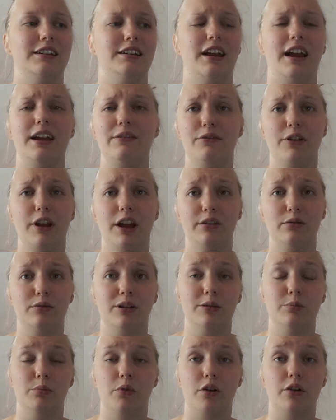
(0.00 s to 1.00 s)
yeah, if you guys
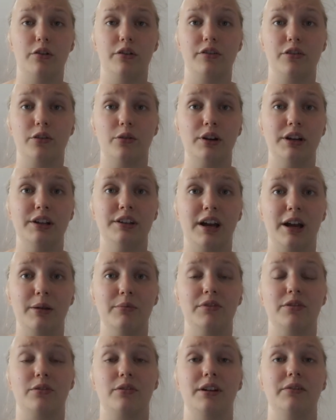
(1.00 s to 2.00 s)
want more story
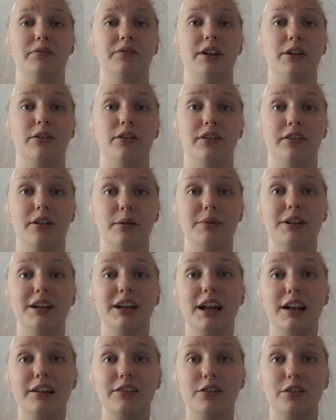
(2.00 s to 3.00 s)
times, or if there's
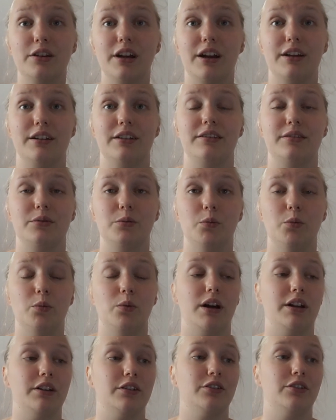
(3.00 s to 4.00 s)
something else you guys
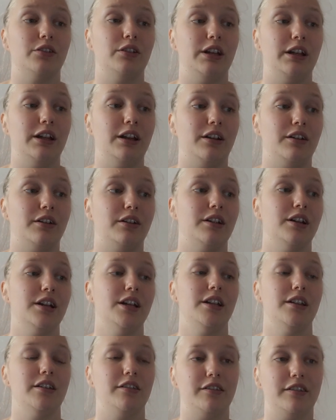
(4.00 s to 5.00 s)
want to hear,
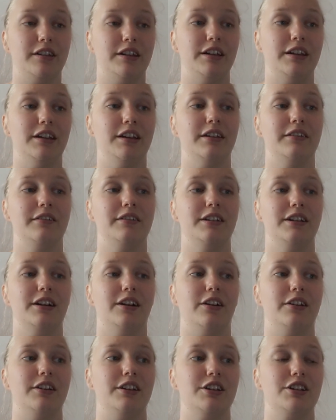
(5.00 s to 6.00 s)
see
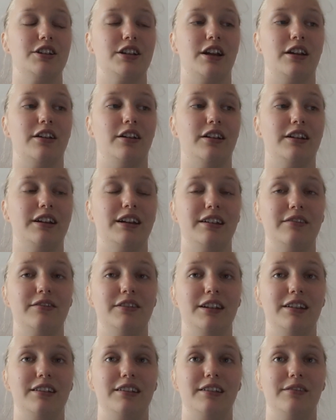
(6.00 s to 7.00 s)
on this channel, give
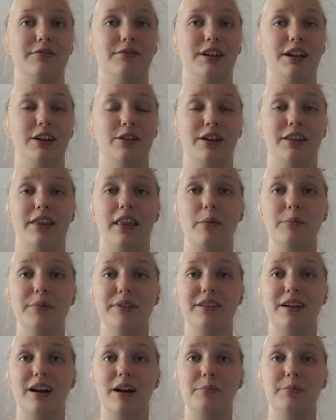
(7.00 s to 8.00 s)
this video a thumbs
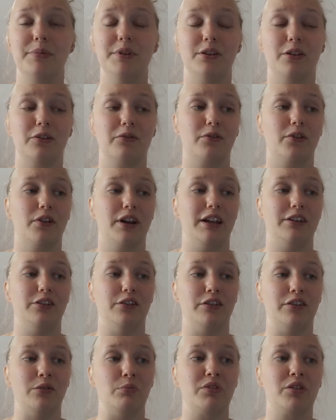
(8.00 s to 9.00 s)
up. Don't forget to
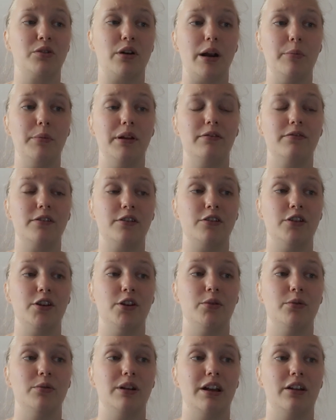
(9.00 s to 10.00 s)
subscribe if you're
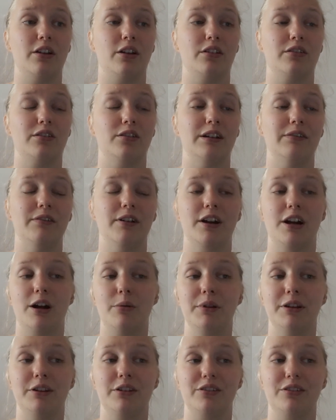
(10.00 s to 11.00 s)
new, and also leave a
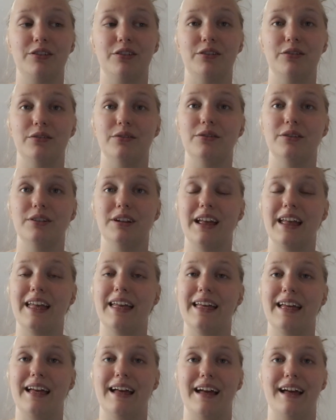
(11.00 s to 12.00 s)
comment or two.
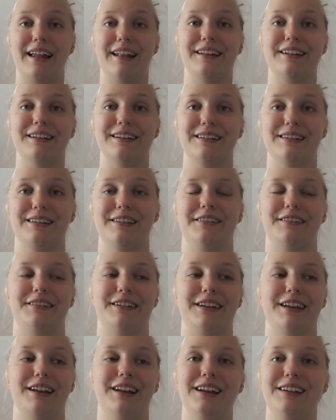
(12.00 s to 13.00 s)
And see
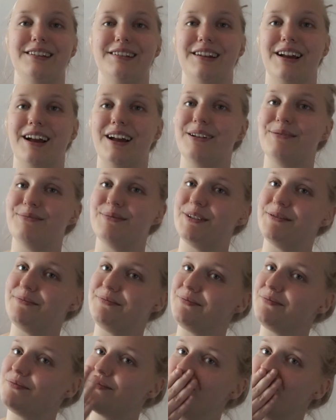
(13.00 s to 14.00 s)
you next time.
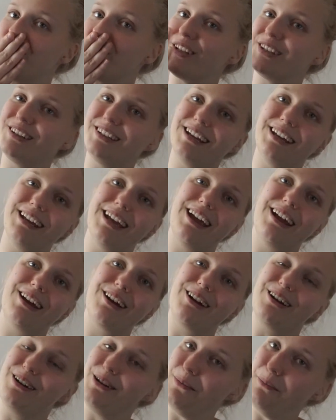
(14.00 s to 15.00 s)
Take
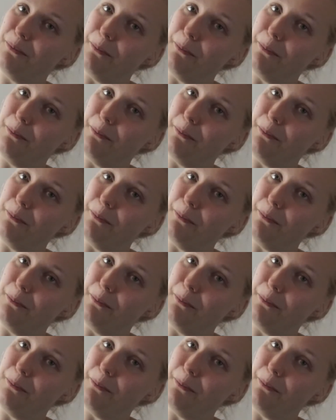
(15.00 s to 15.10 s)
care.